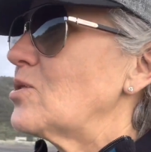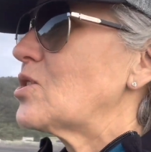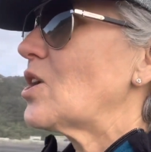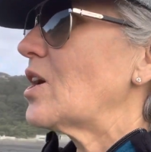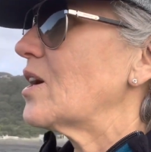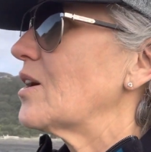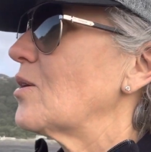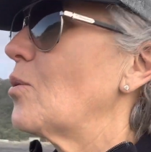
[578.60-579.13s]

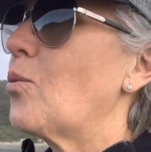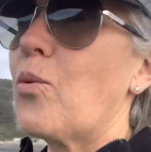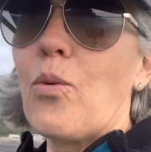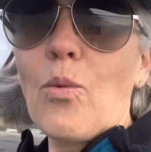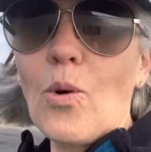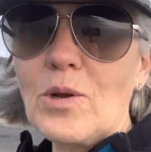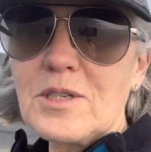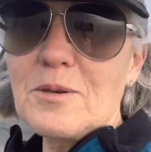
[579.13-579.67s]
to
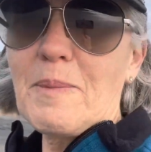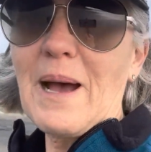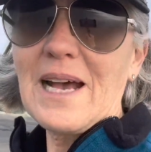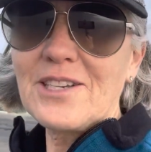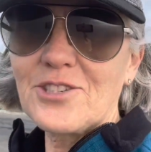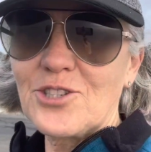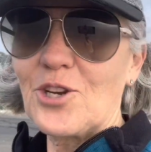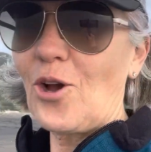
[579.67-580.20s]
wander
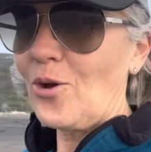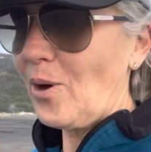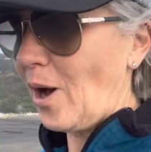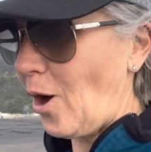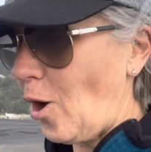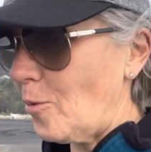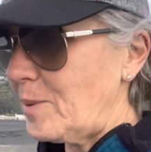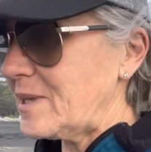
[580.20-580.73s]
past Joe. I
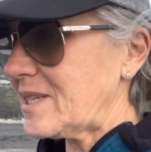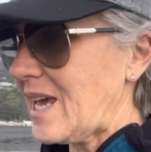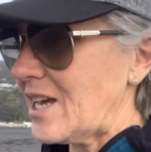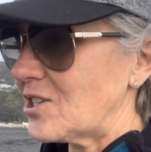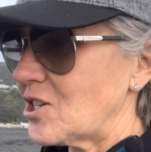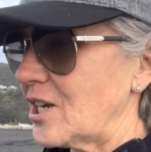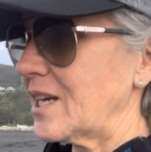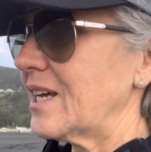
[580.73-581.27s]
hope he's
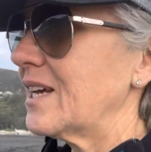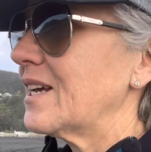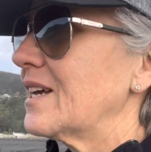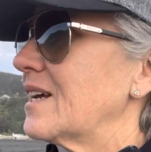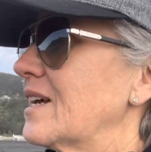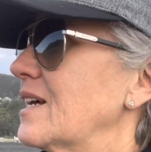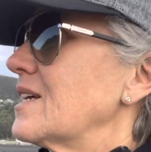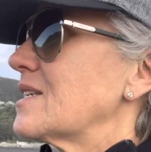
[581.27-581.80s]
catching
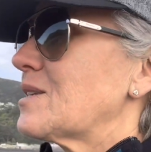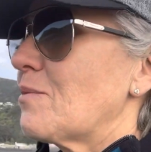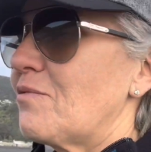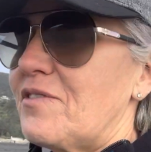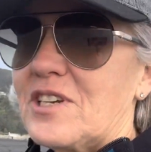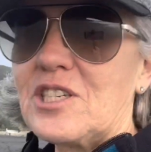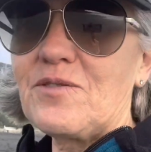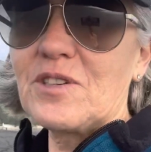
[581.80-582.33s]
some
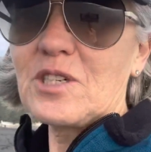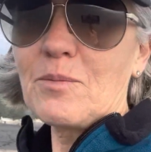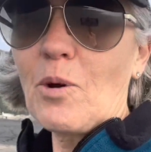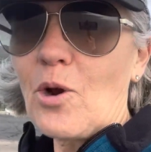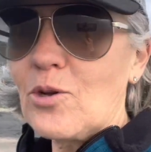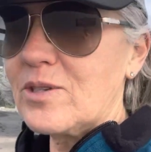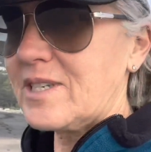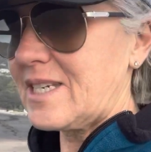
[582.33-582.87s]
fish for
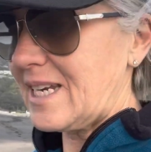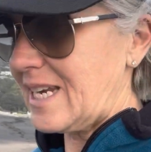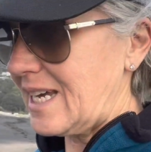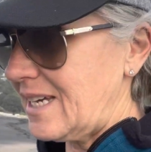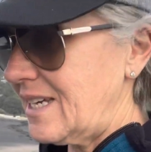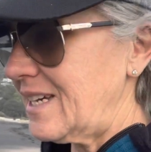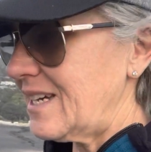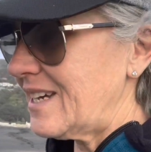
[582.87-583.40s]
tomorrow's dinner,
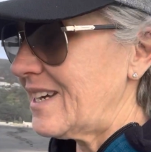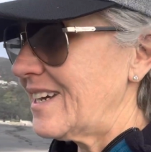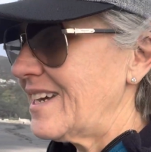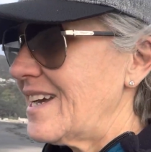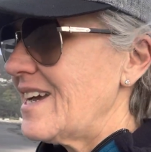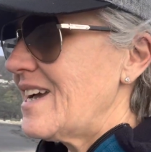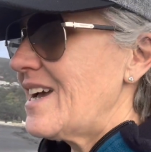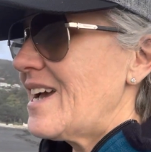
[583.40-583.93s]

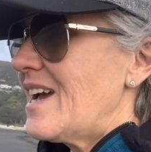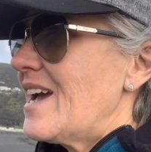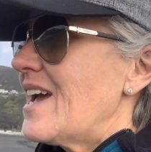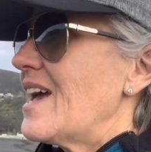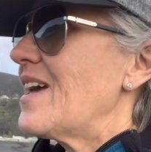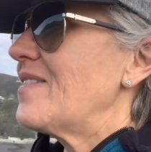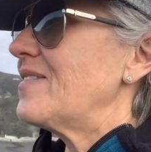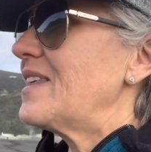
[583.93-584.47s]

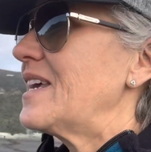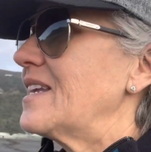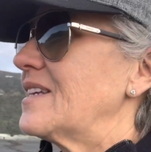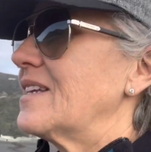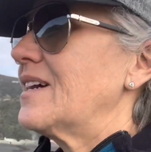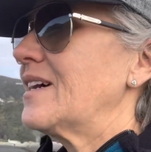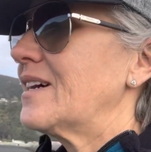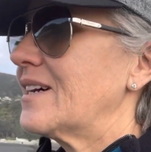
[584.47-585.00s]
and then
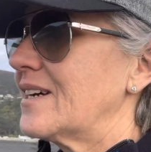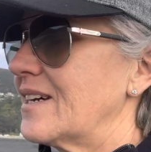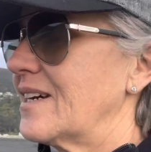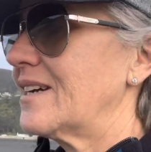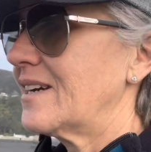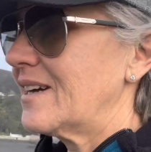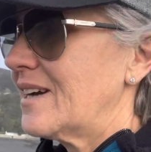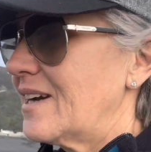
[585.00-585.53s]

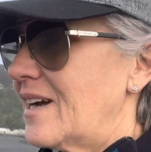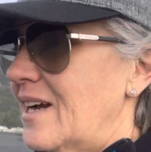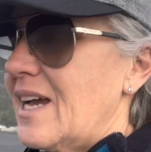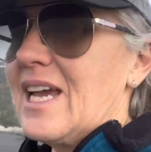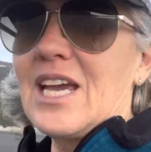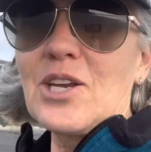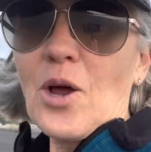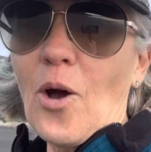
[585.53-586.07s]

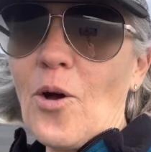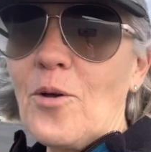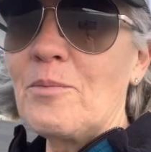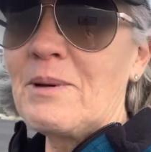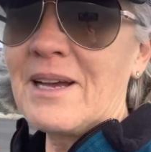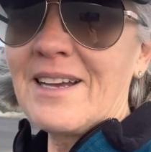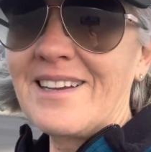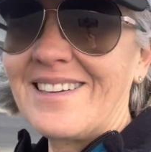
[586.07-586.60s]
head home
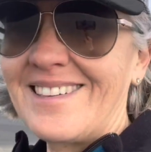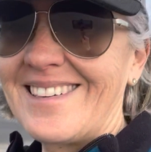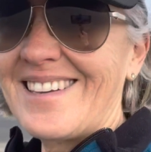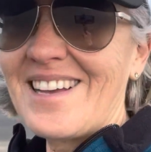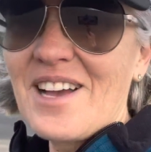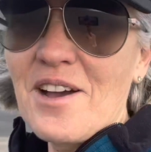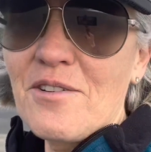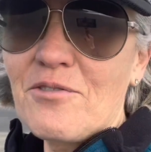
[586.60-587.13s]

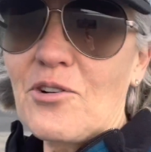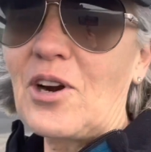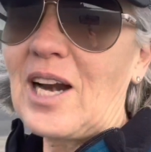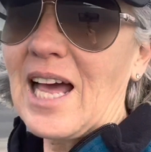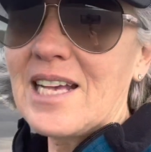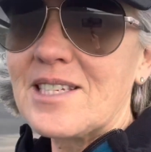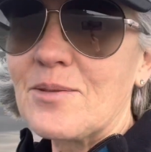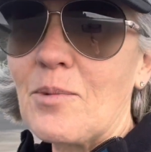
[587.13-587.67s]
for a
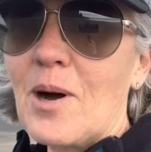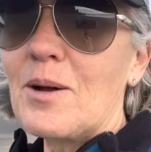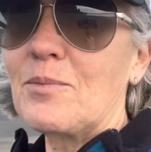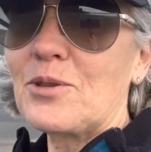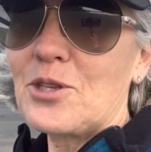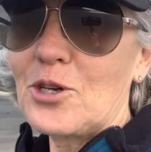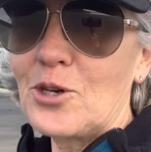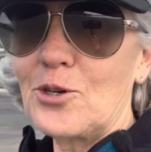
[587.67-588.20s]
glass of wine with
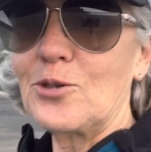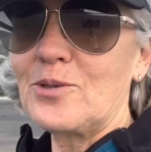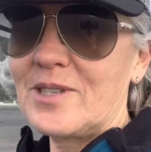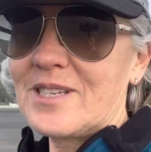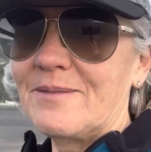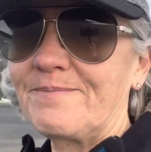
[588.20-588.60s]
the girls.